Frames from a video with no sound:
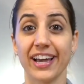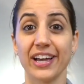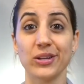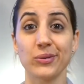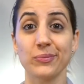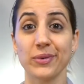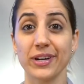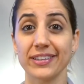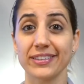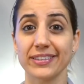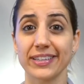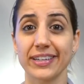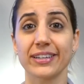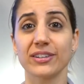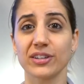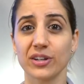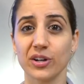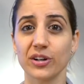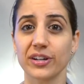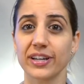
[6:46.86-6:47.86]
And you might
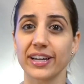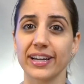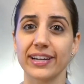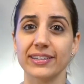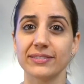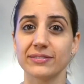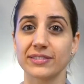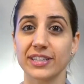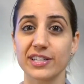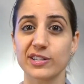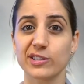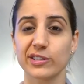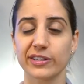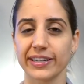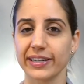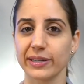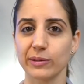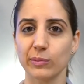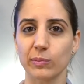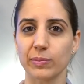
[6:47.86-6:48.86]
think, okay, that's
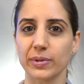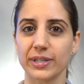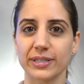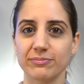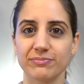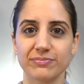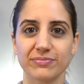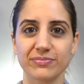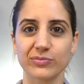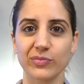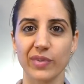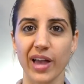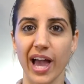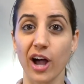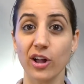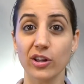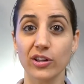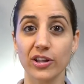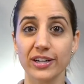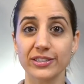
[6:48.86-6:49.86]
great, but
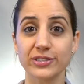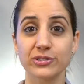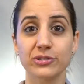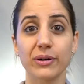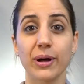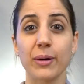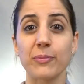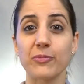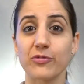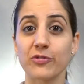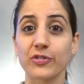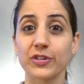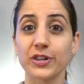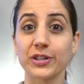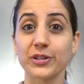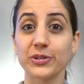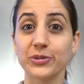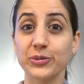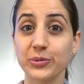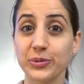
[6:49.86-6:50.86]
how long till I'm
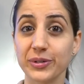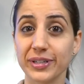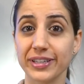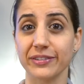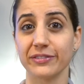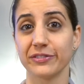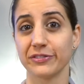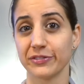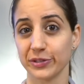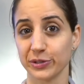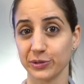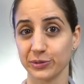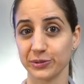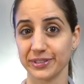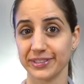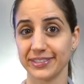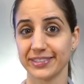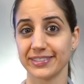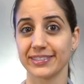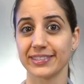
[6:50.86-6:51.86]
fluent?
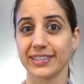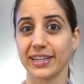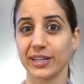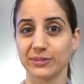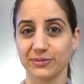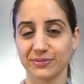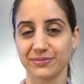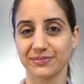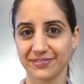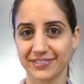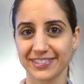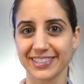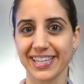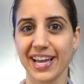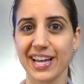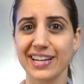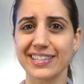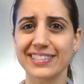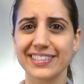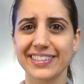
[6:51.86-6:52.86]
Now, to
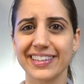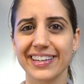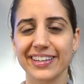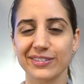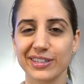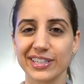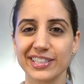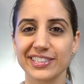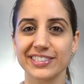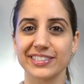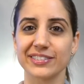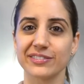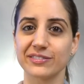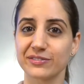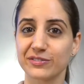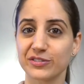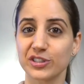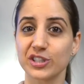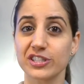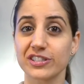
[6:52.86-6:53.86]
answer that question,
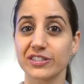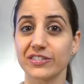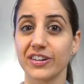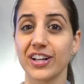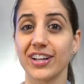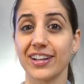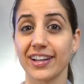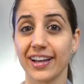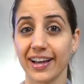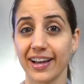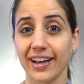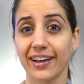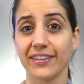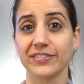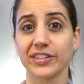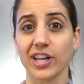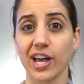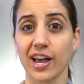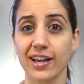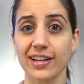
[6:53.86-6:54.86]
first of all, I have
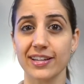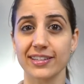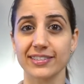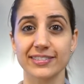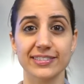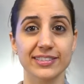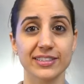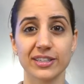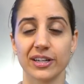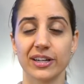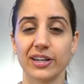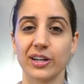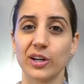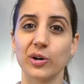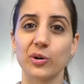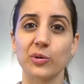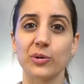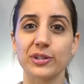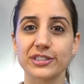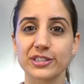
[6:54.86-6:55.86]
to ask,
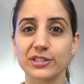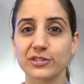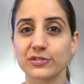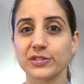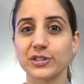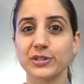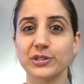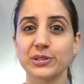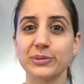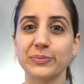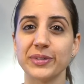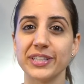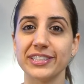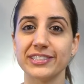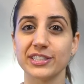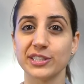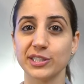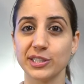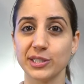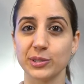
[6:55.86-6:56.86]
what does fluent mean
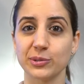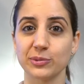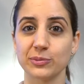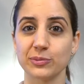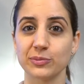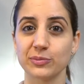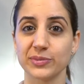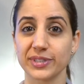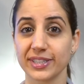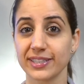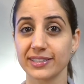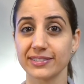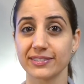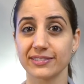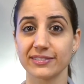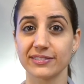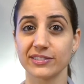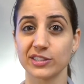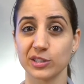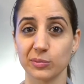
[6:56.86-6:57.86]
to you? Because
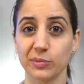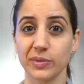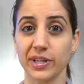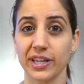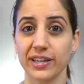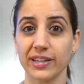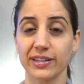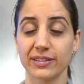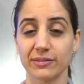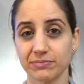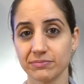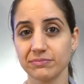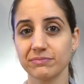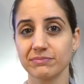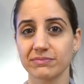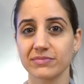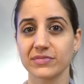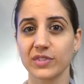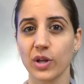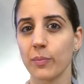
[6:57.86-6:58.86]
to me,
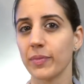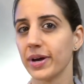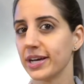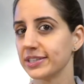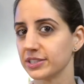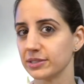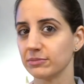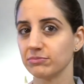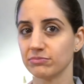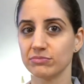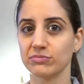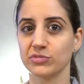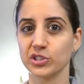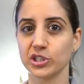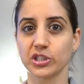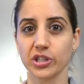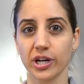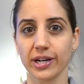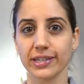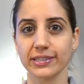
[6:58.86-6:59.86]
imagine you're
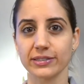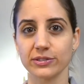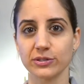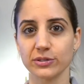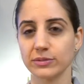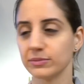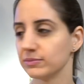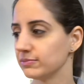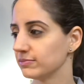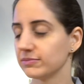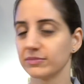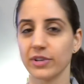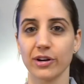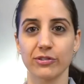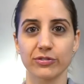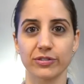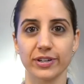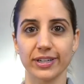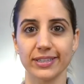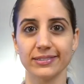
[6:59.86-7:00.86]
talking to a
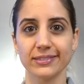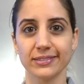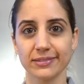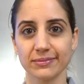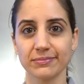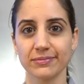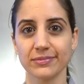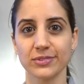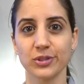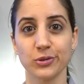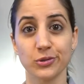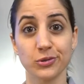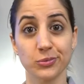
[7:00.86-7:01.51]
friend who